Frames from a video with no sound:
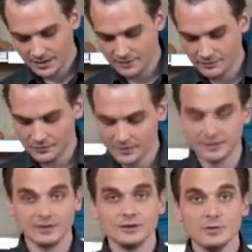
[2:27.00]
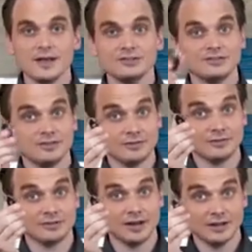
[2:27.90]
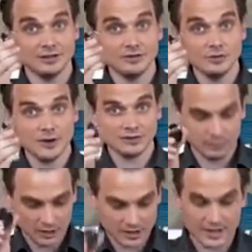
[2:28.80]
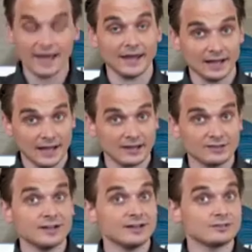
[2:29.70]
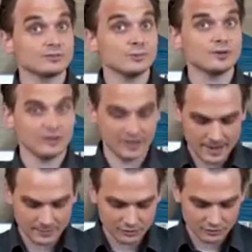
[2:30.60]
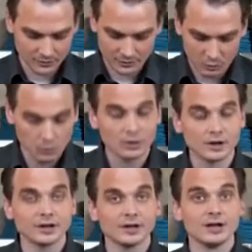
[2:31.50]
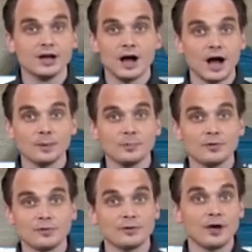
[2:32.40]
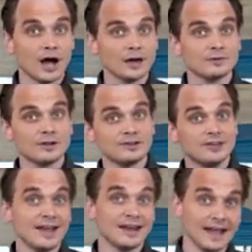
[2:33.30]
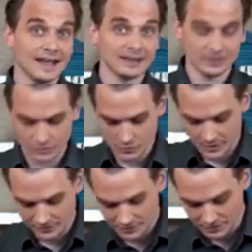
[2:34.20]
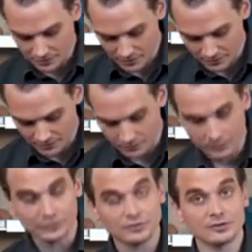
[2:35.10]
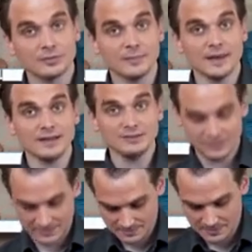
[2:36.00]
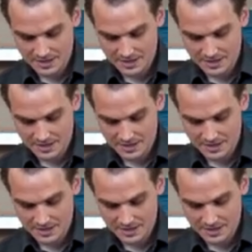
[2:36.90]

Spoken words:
If you're in the US, there's a US plug, and like I said, it's a switching adapter, so it will work on both 110 and 230 volts mains.